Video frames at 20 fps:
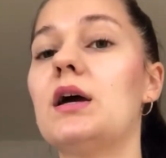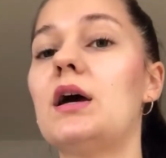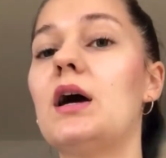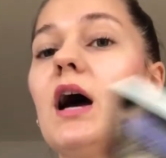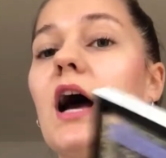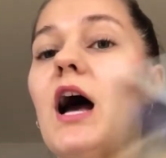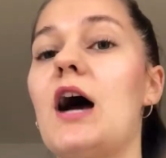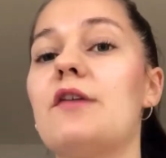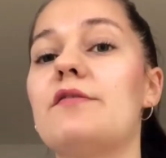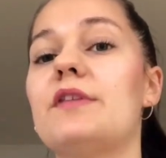
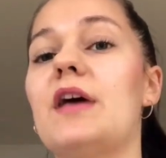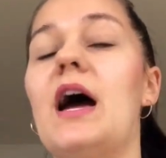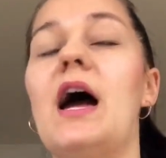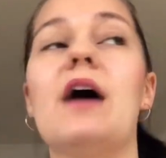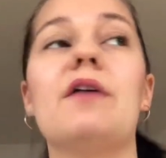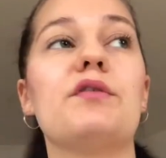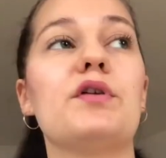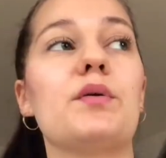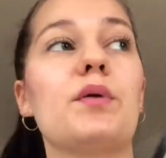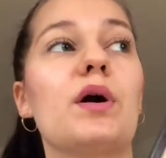have that
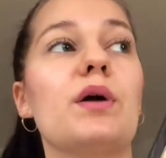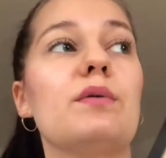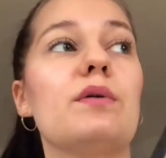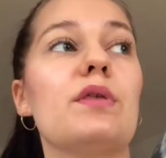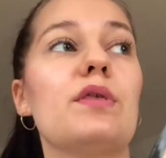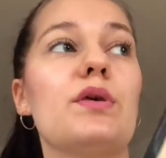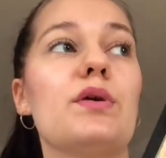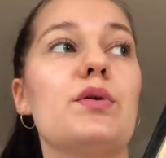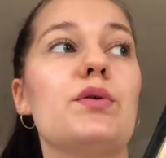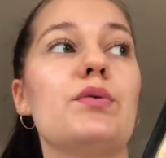everywhere
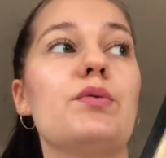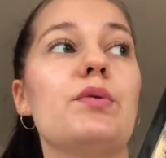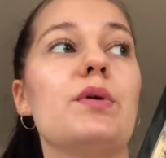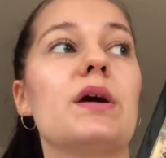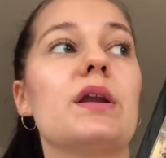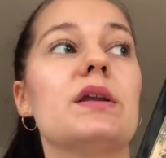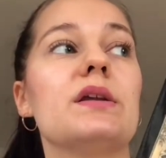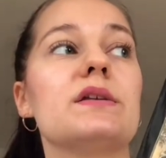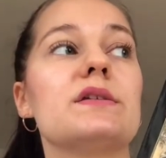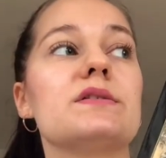with you.
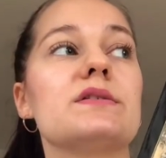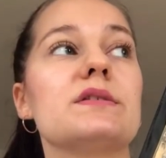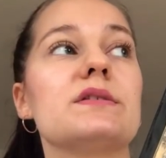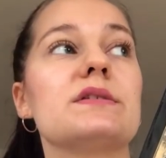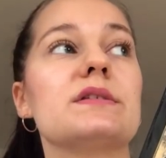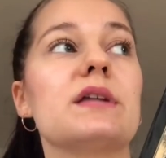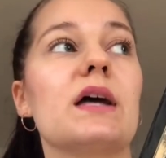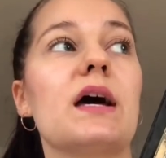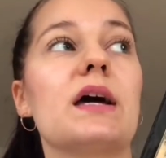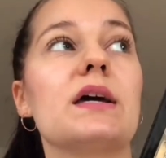And it's
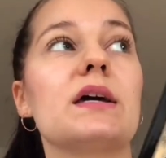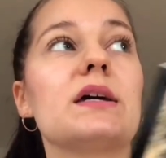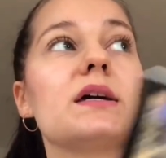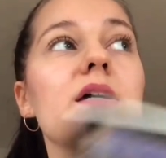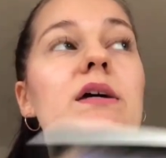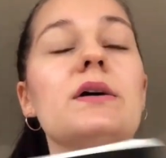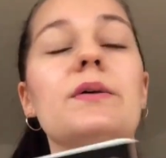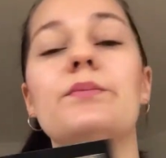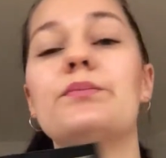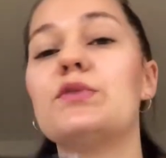just like,
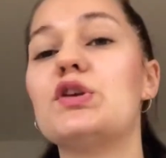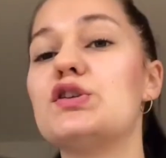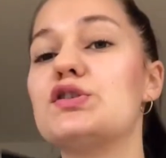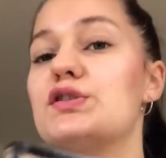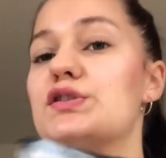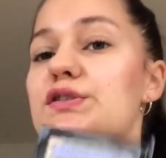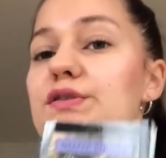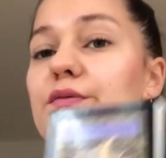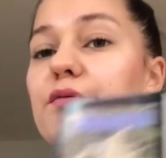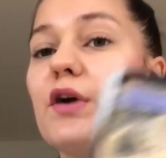it's
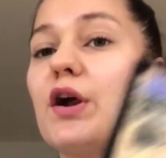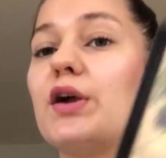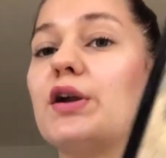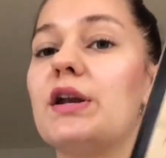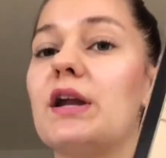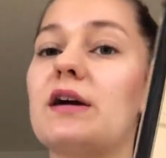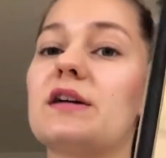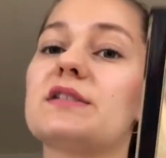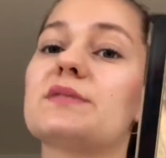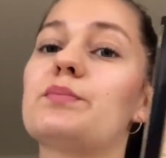just a very
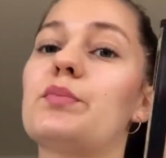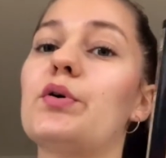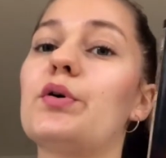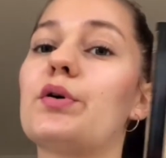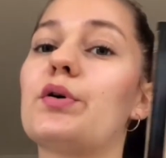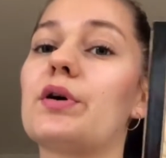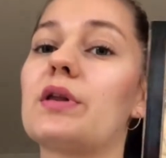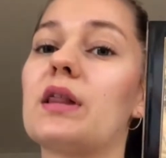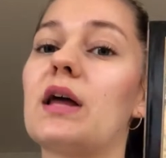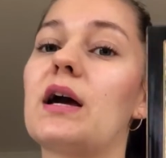nice
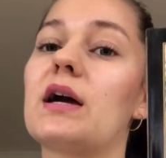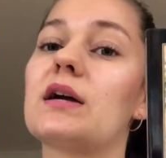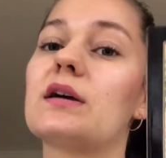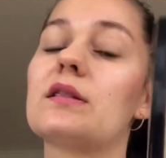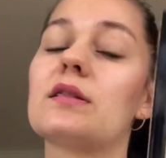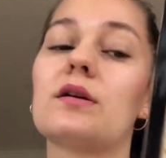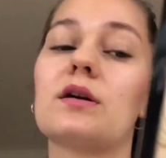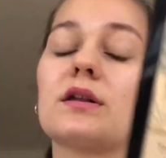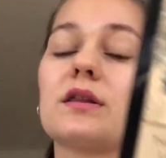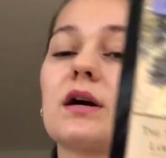book. Like
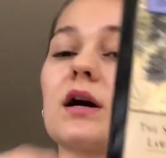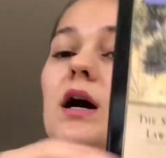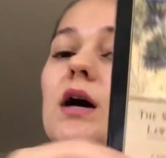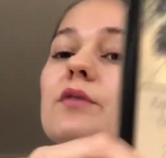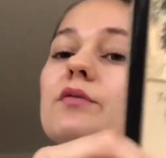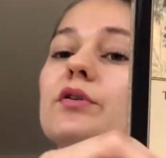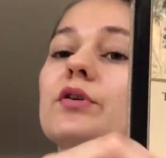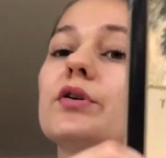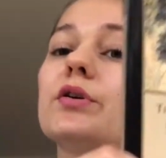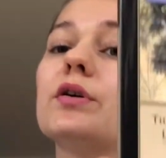look at the
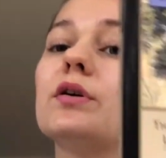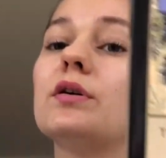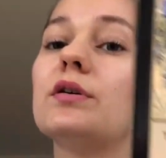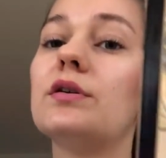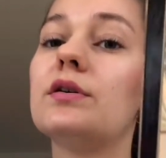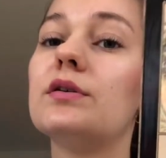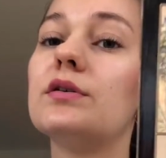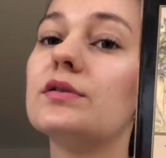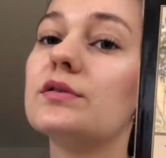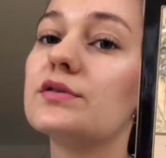cover,
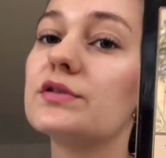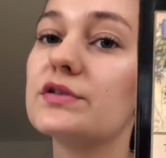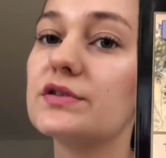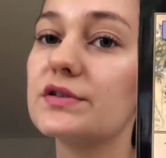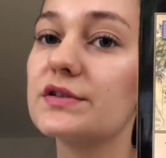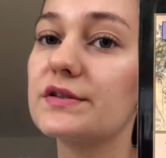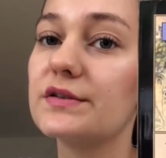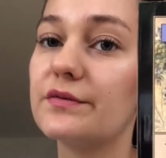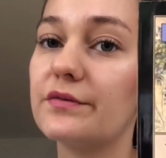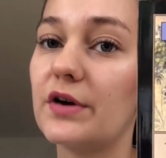it's
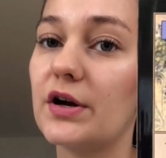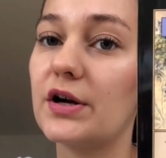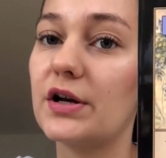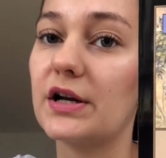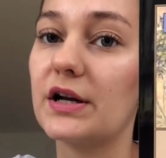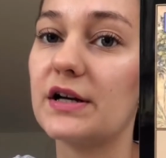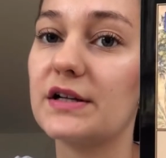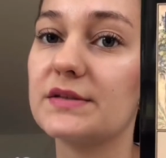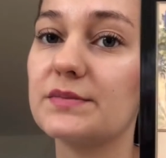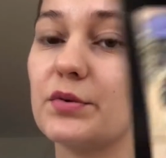just a very
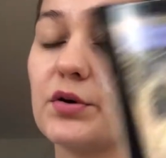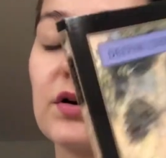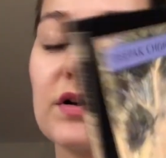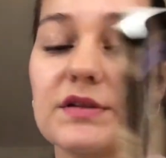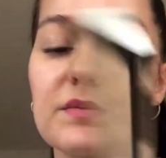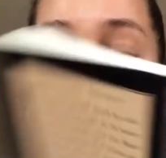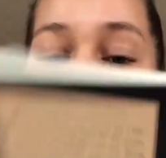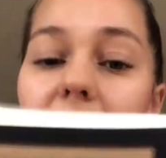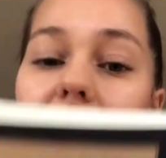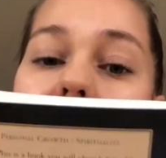nice book.
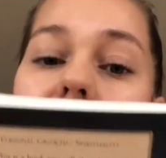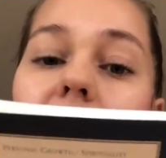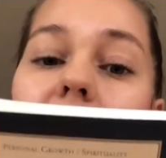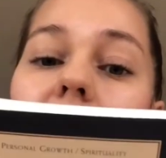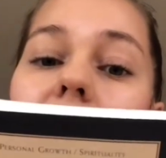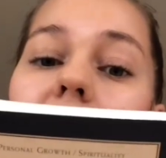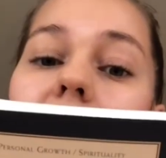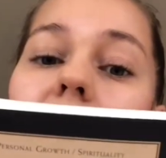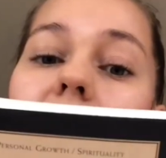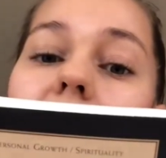It's by
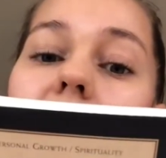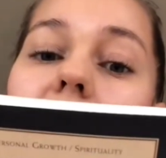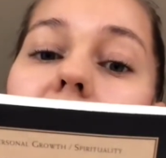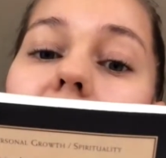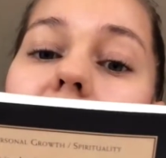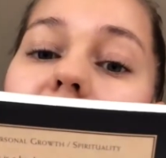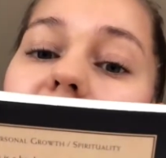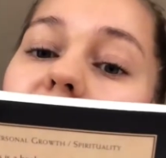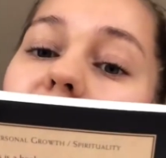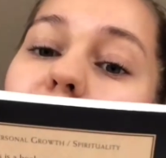
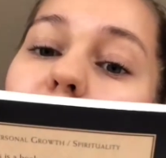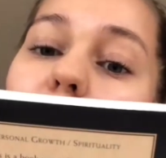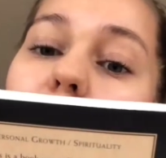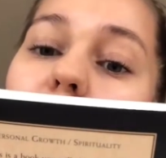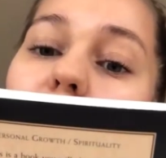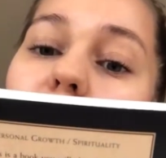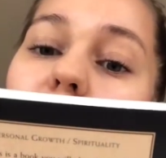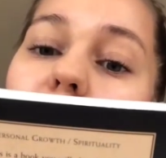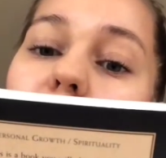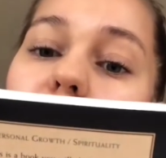
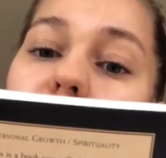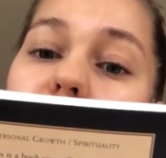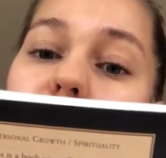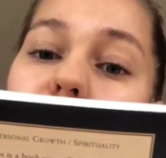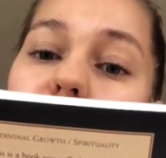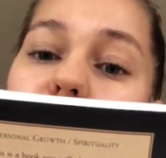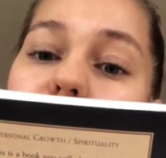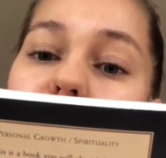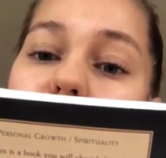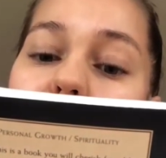Deepak
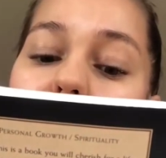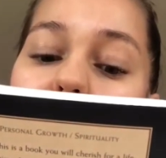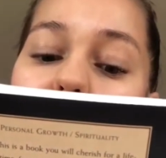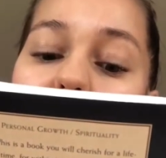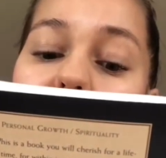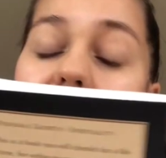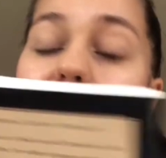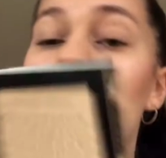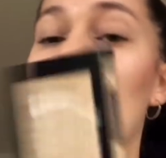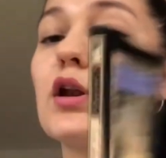
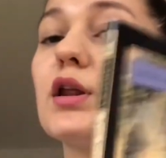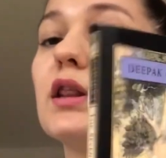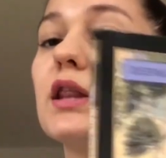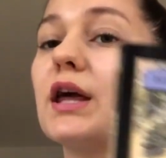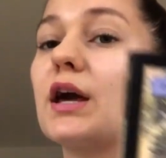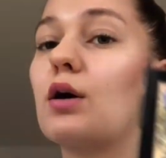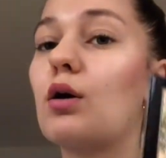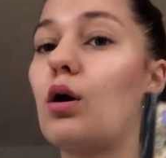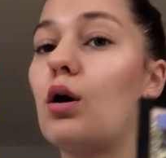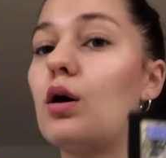Chopra. I'm gonna
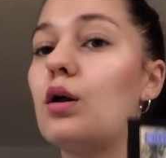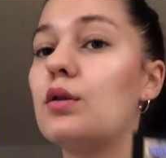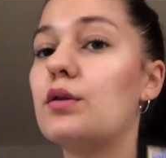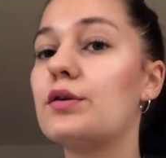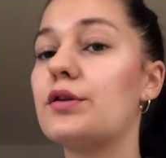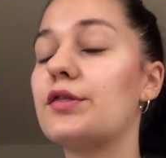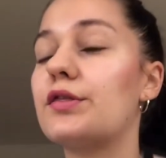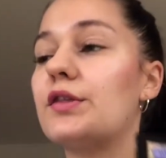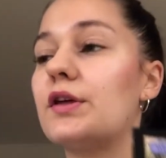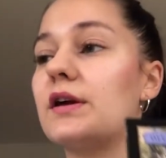link all the
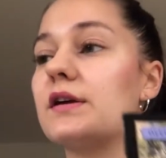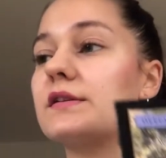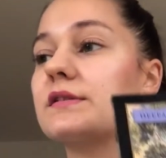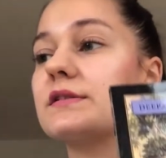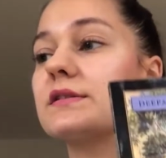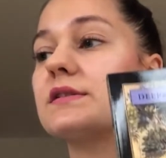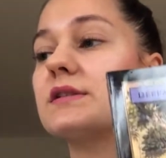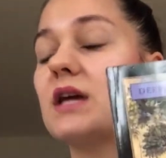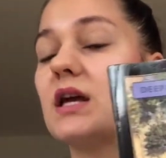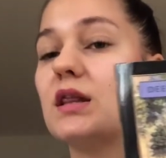
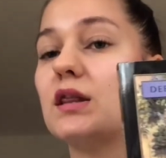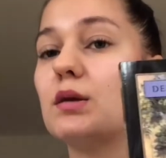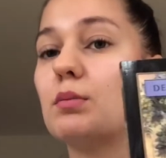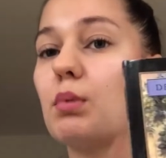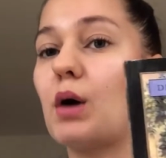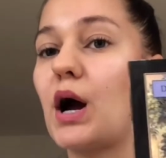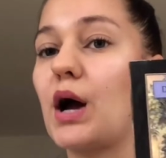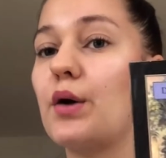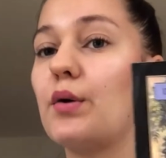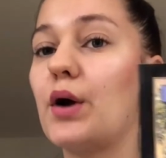things in the
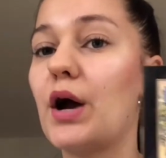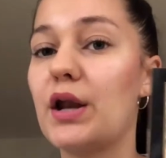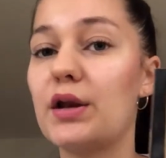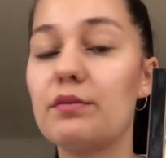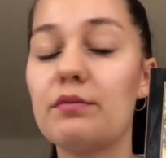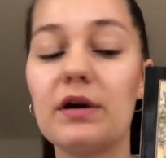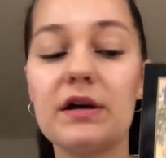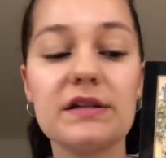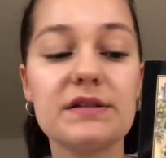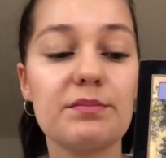bio
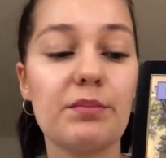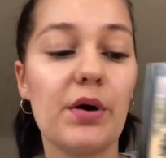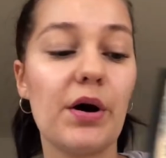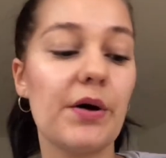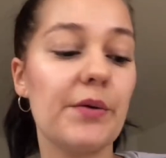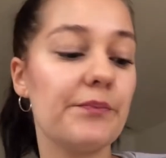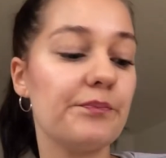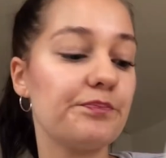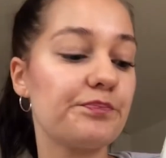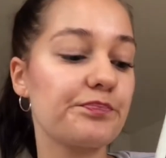anyways,
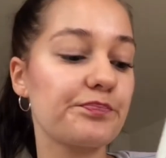but